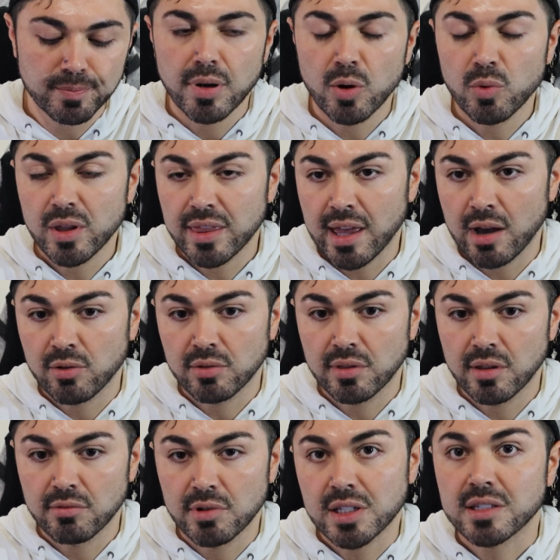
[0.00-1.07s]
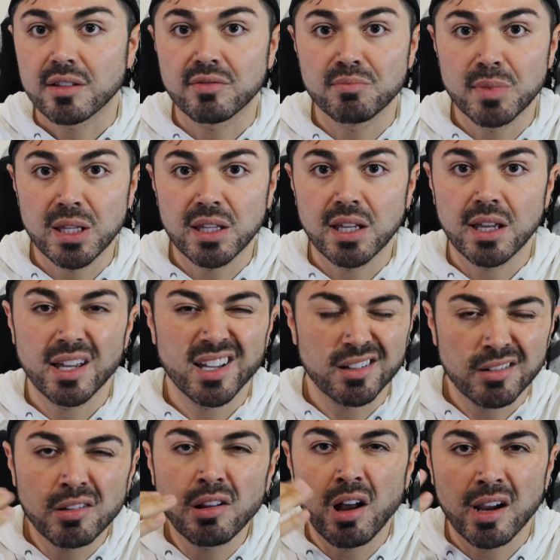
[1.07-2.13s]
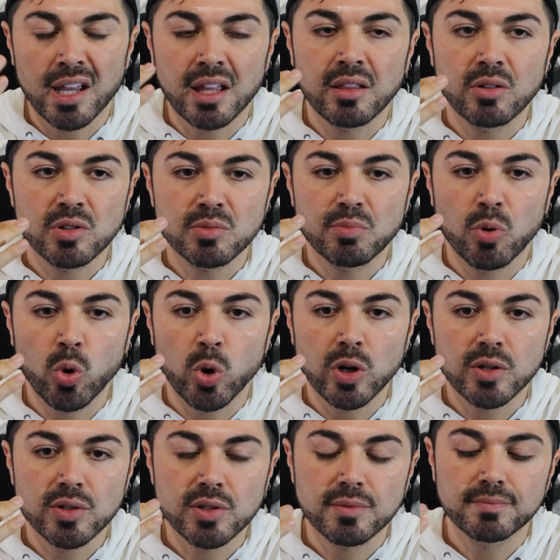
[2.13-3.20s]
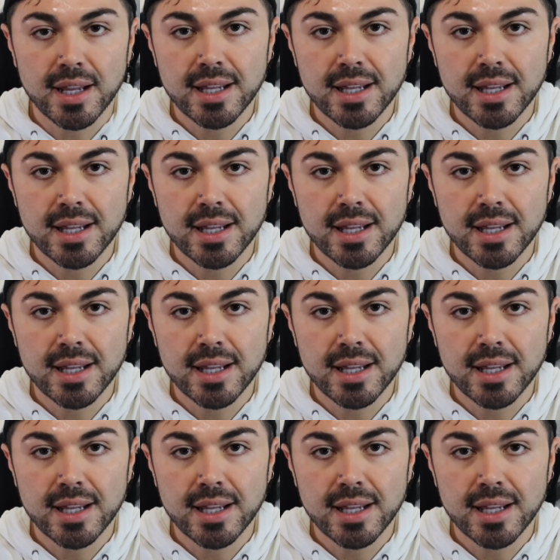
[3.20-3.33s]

but without the risk of milia and clogging those pores.